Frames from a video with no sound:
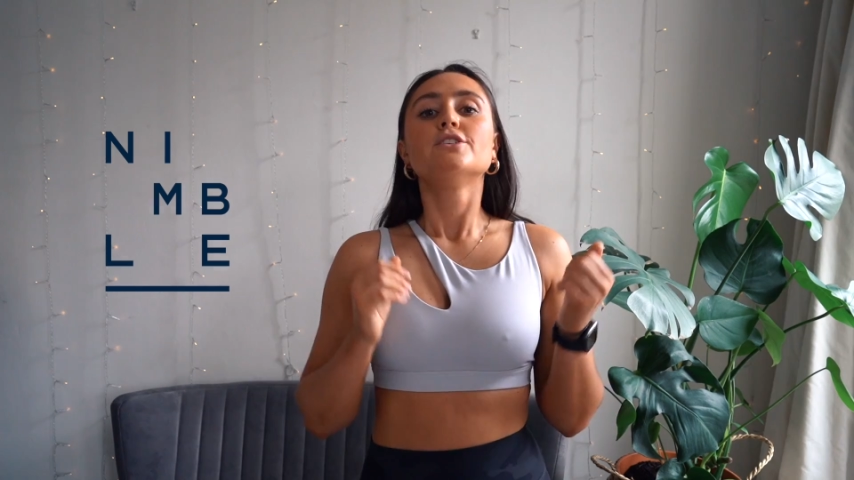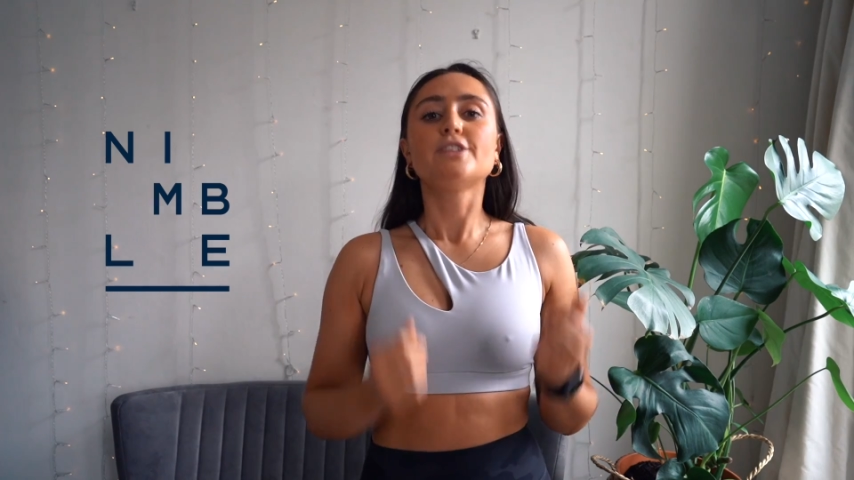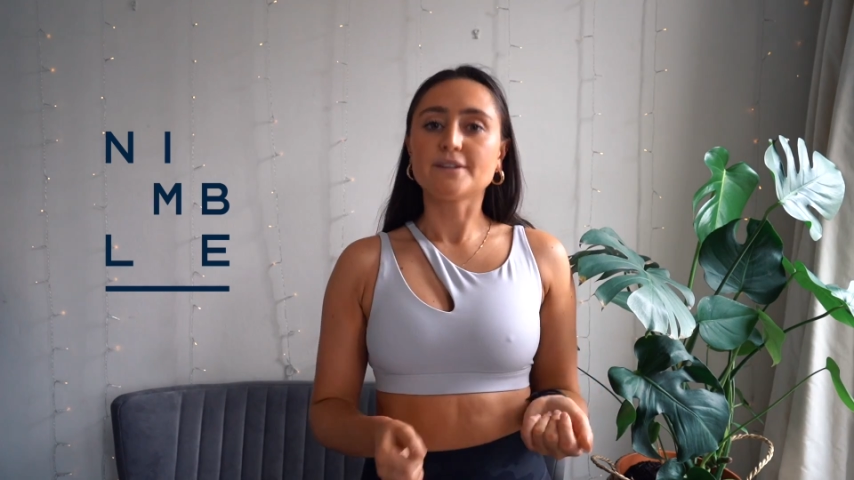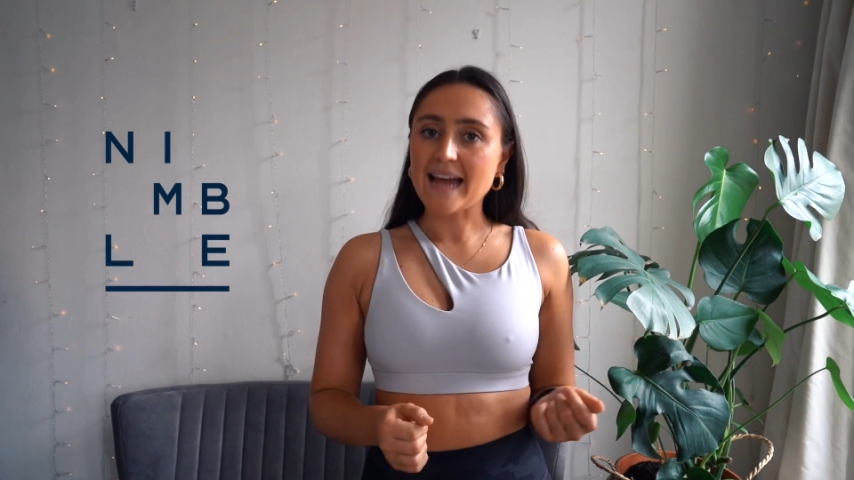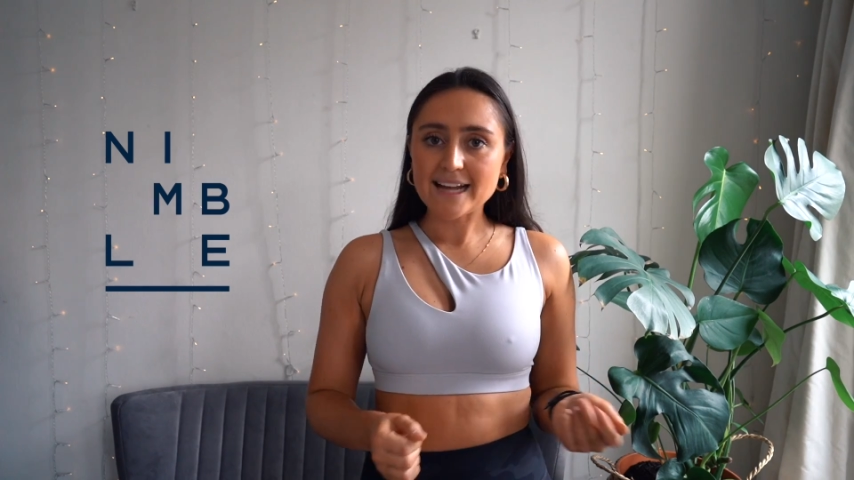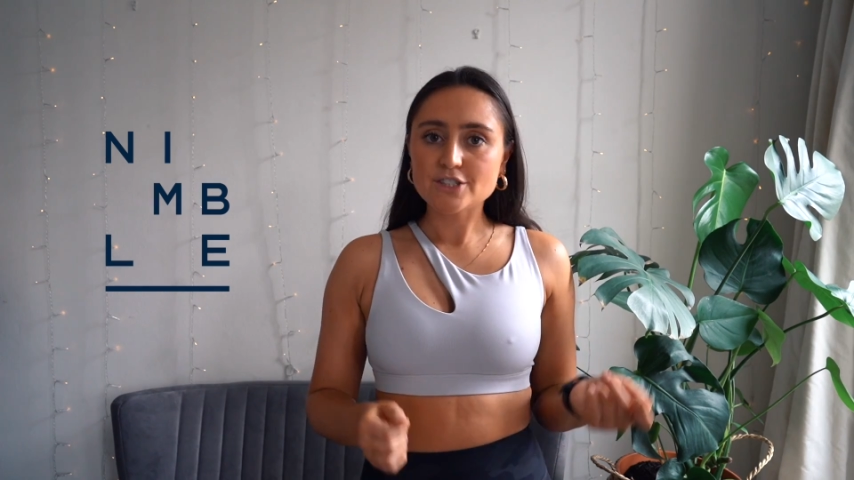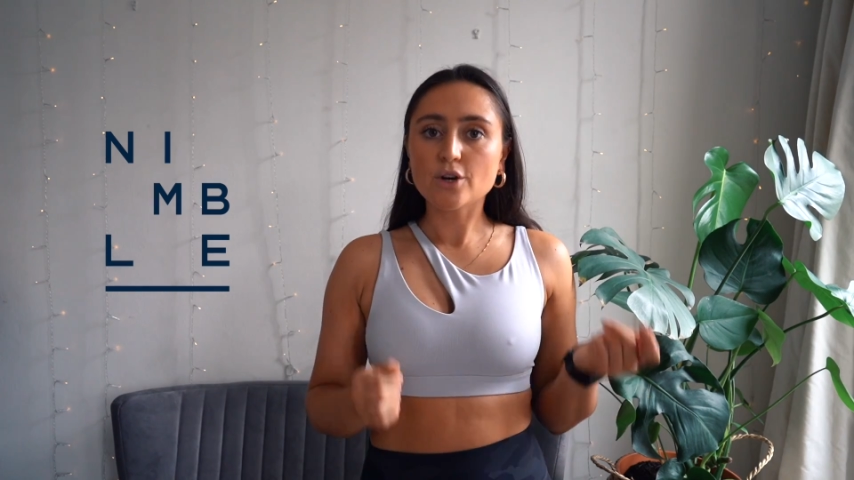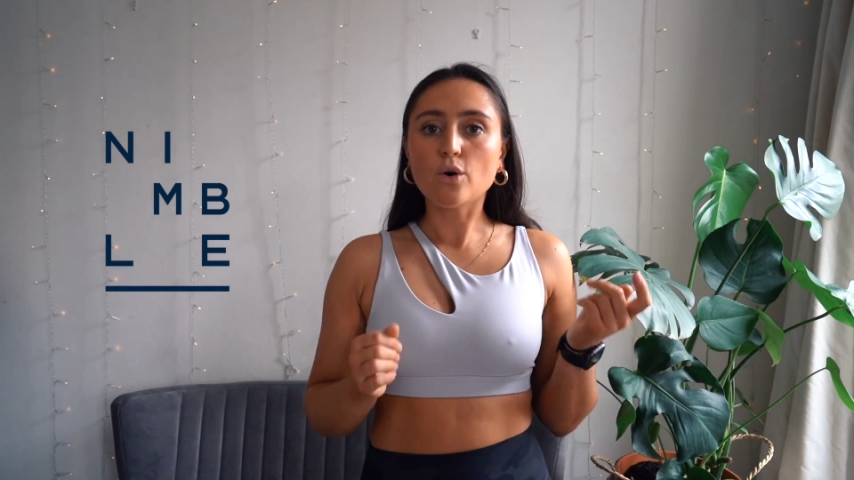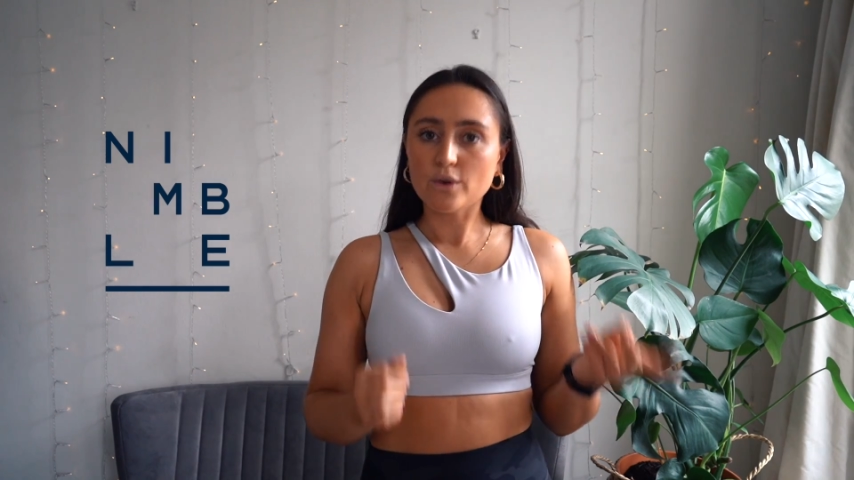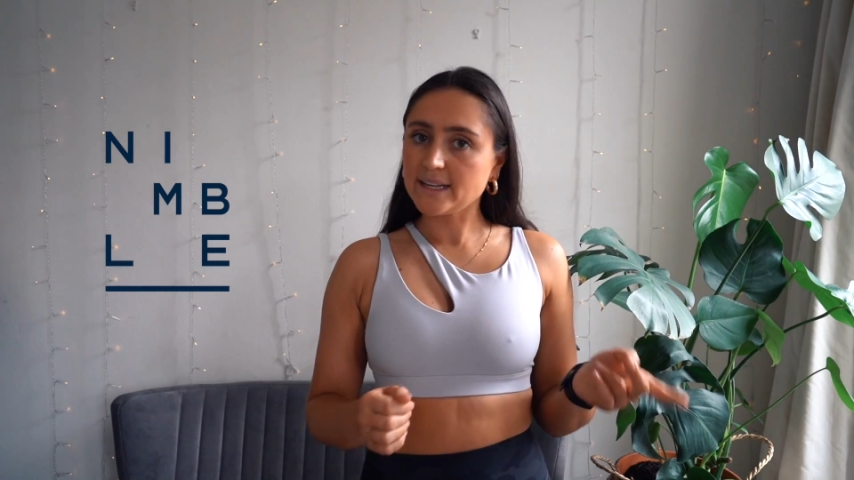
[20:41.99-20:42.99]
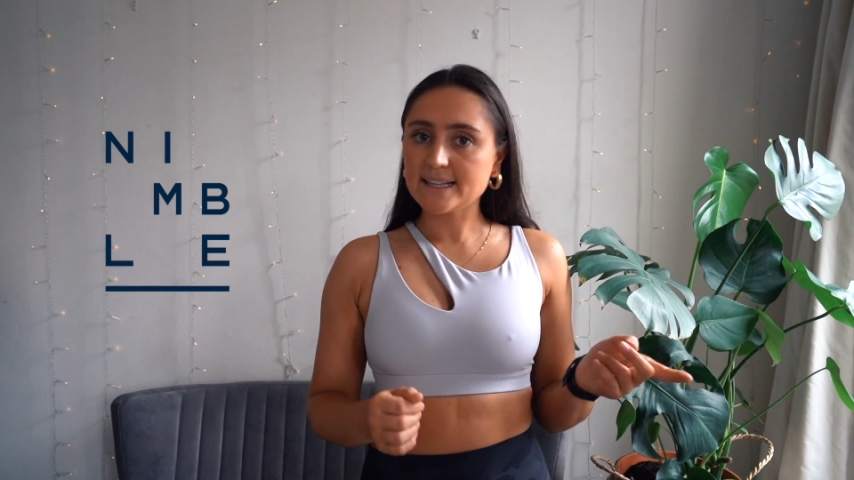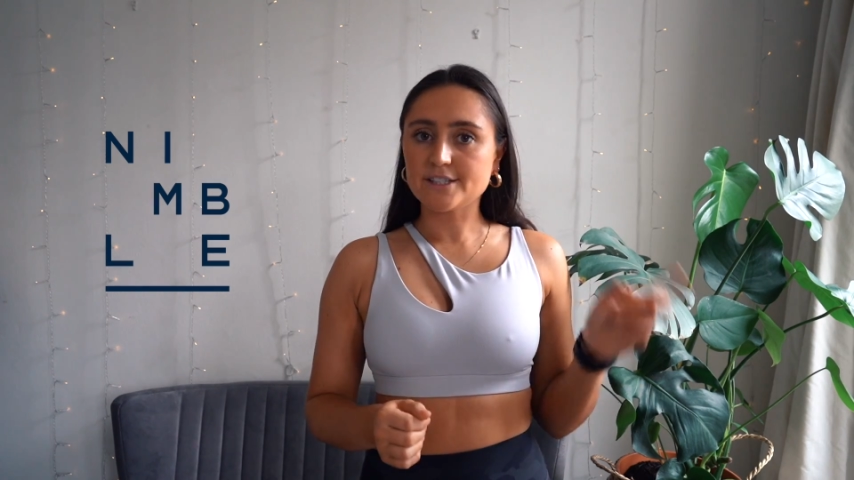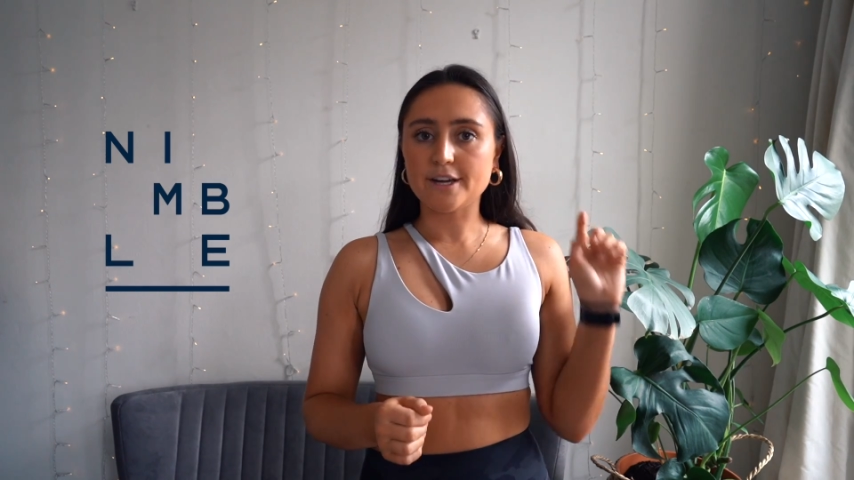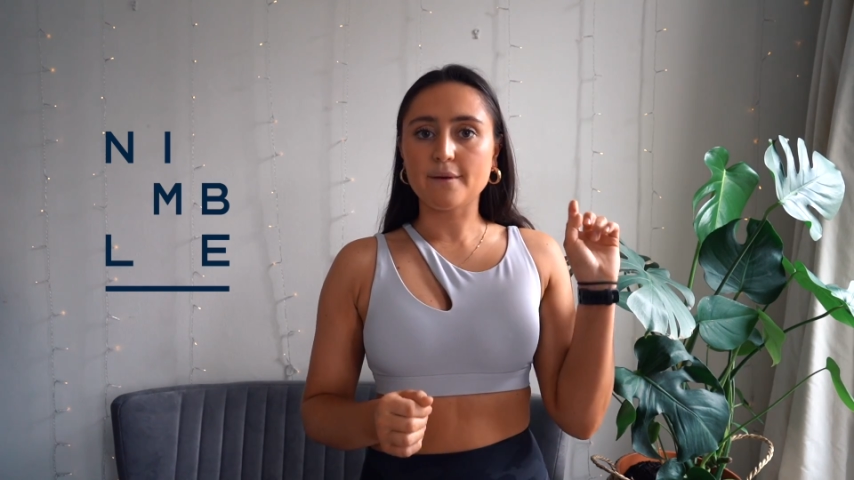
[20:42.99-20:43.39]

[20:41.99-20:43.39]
So to enter, all you need to do